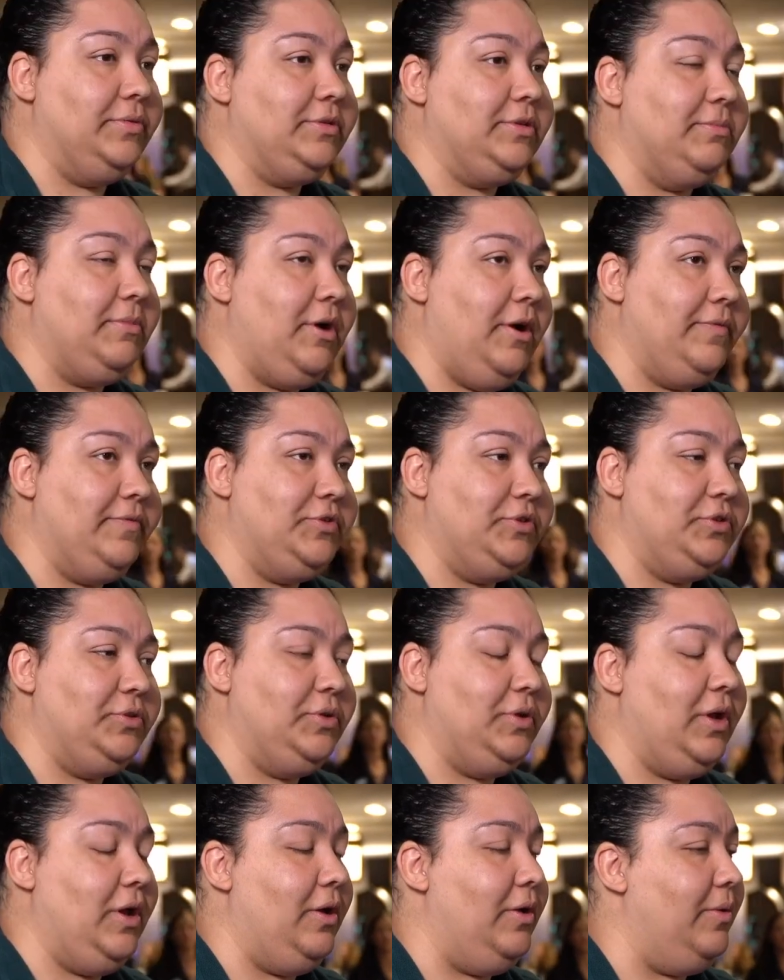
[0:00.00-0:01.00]
Some conferences you
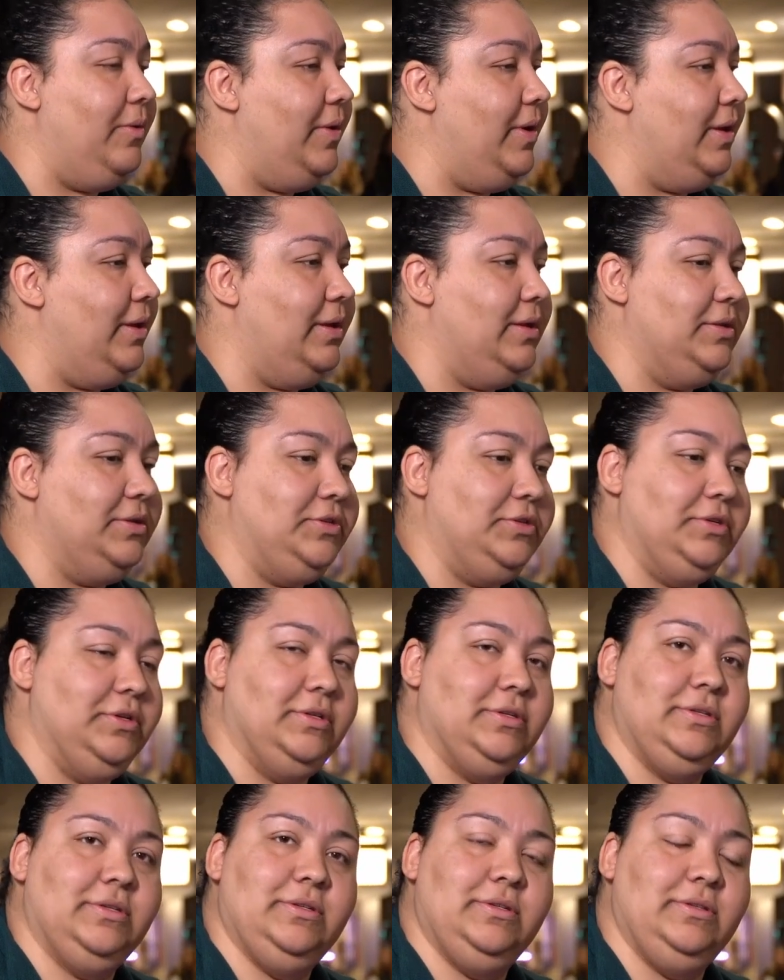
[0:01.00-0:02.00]
go and it's
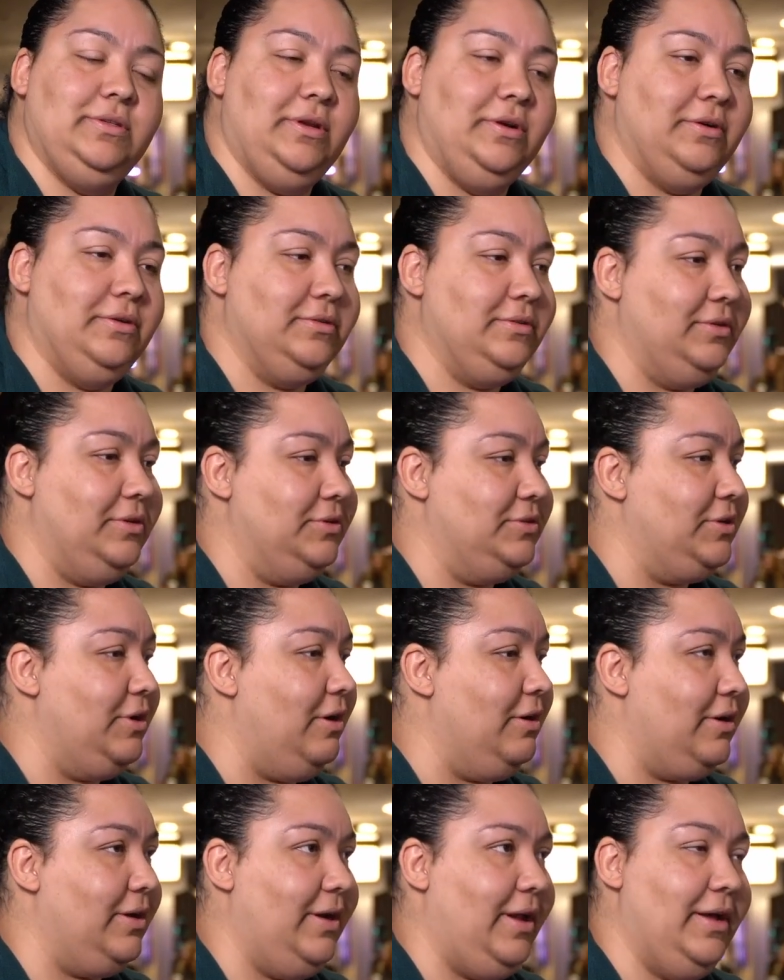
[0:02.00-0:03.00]
just they're they're
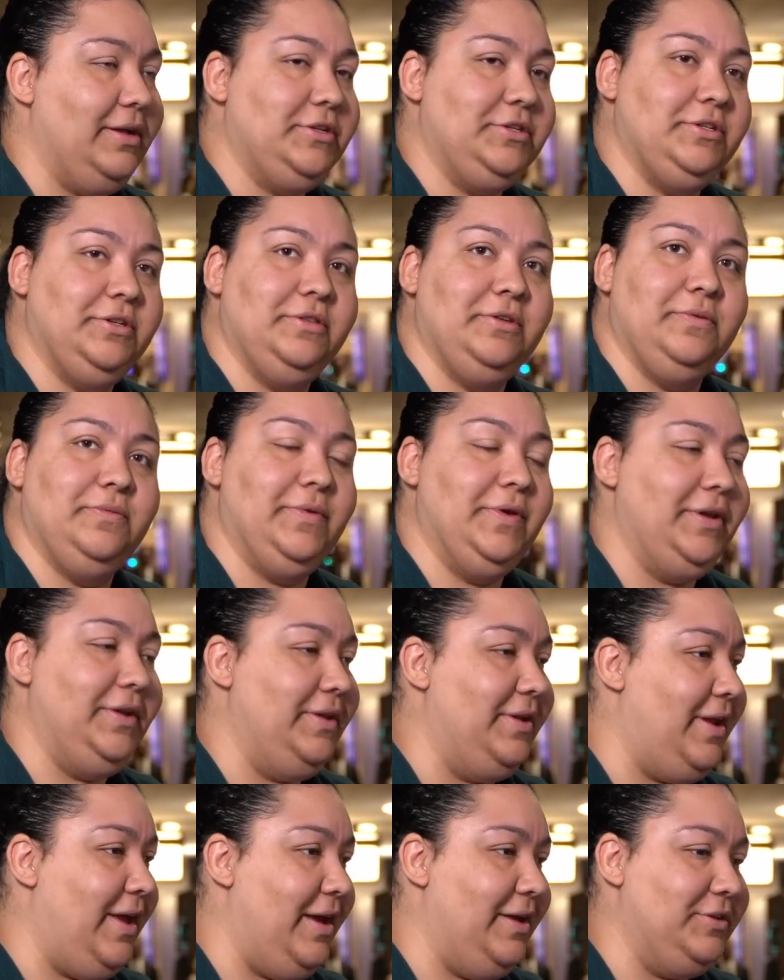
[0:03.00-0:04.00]
talking at you, they're reading
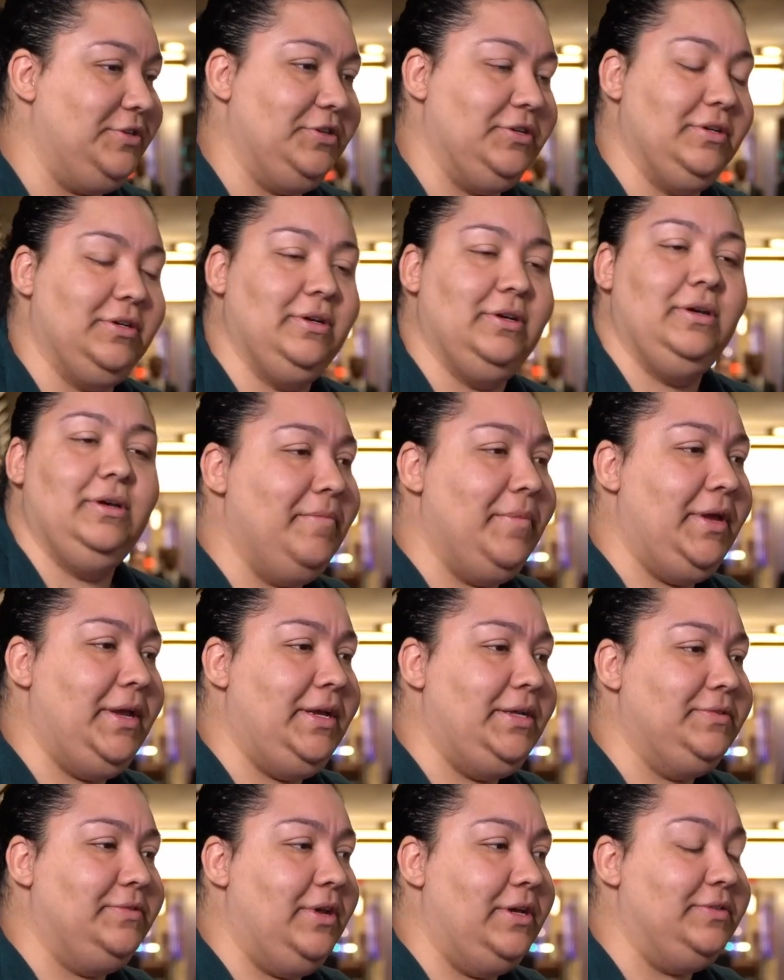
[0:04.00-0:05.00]
at you, but
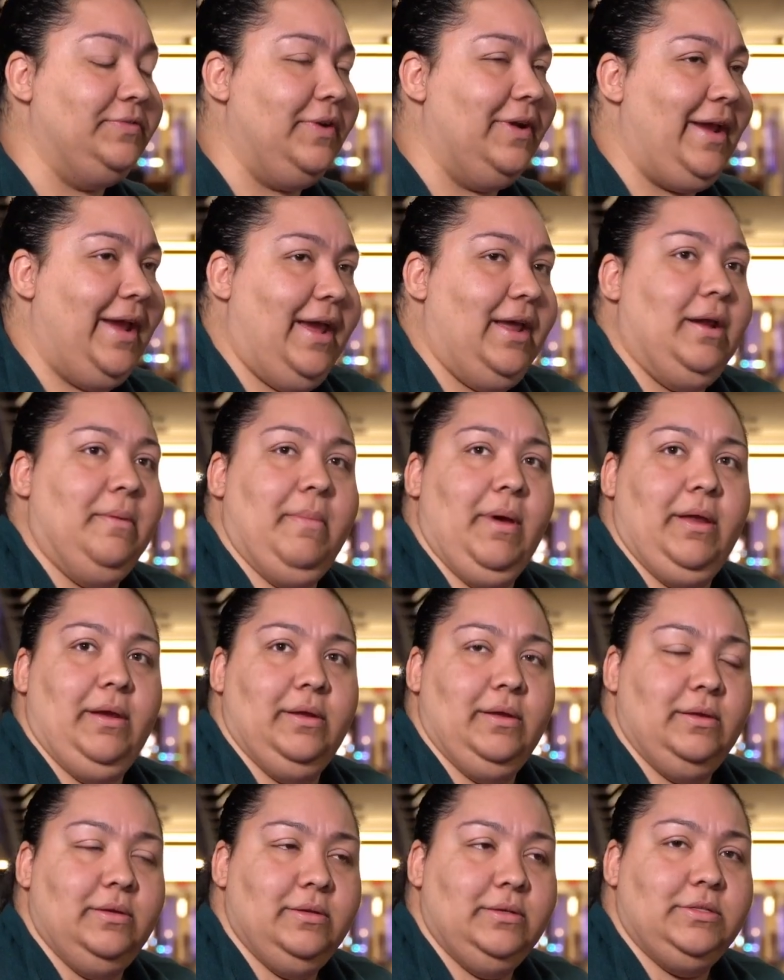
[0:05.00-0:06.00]
he's he's very
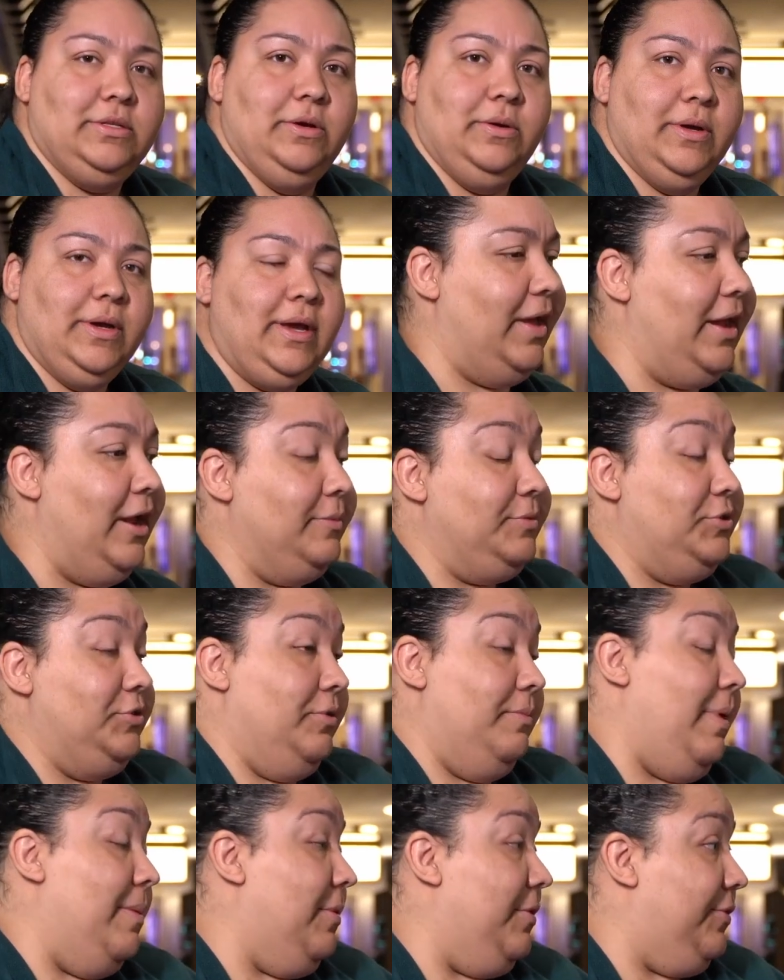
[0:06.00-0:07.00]
animated, so it helps you
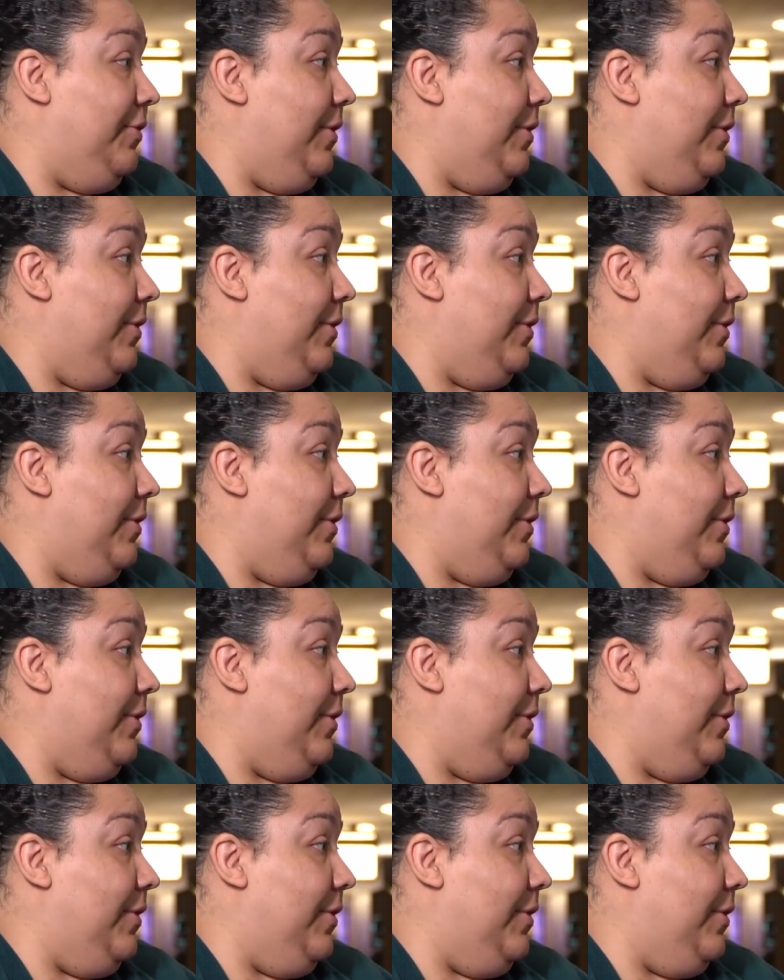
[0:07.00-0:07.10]
remember